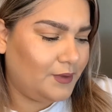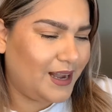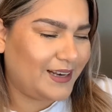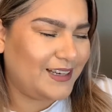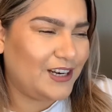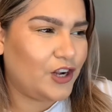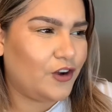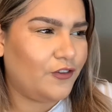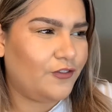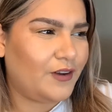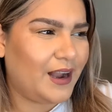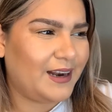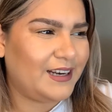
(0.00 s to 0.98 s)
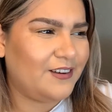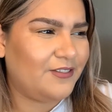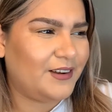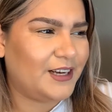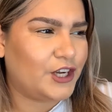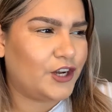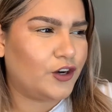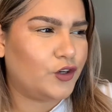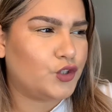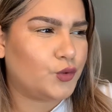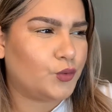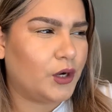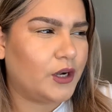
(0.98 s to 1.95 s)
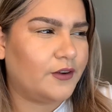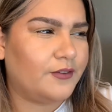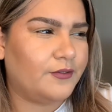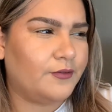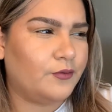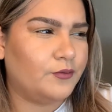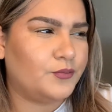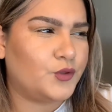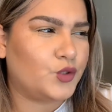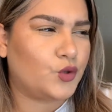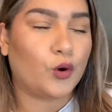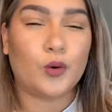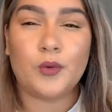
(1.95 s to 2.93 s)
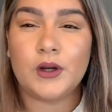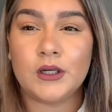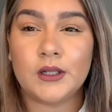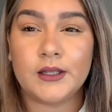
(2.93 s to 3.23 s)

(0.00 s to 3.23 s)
need to find a good drug store one.